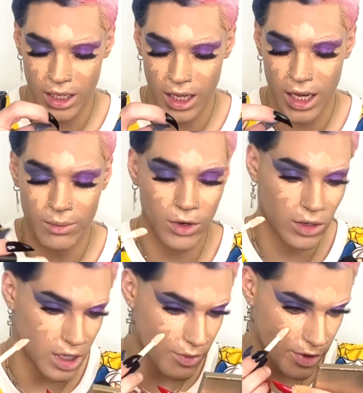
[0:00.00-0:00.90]
And I'm gonna
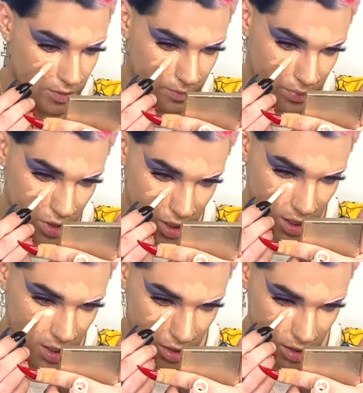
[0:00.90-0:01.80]
come and put
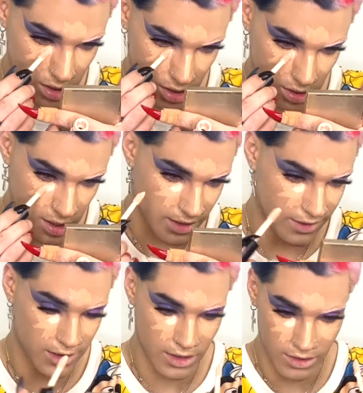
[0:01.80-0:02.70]
the
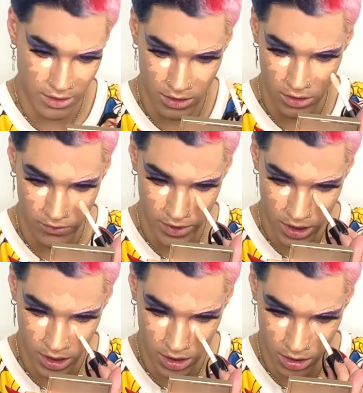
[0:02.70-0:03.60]
center over
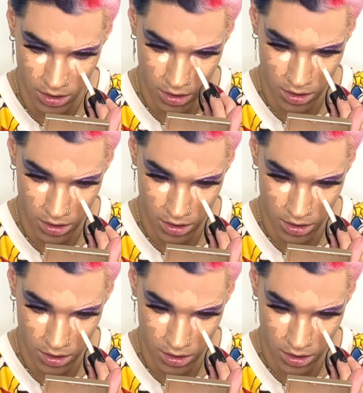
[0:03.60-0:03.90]
here.